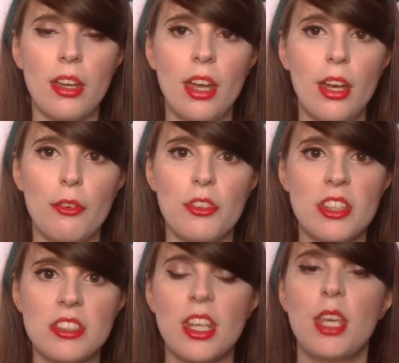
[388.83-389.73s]

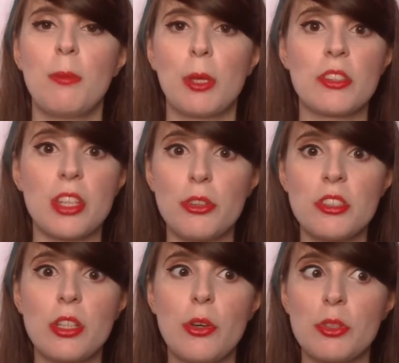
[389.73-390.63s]
LFCC because I got to
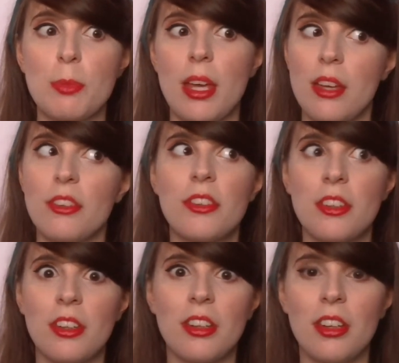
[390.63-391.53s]
see cosplayers,
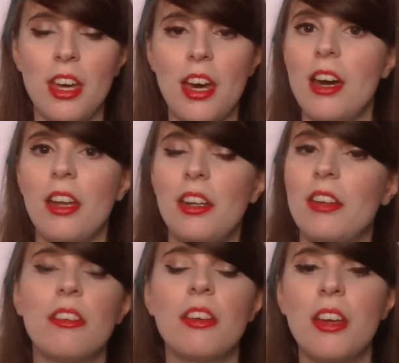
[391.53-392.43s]
and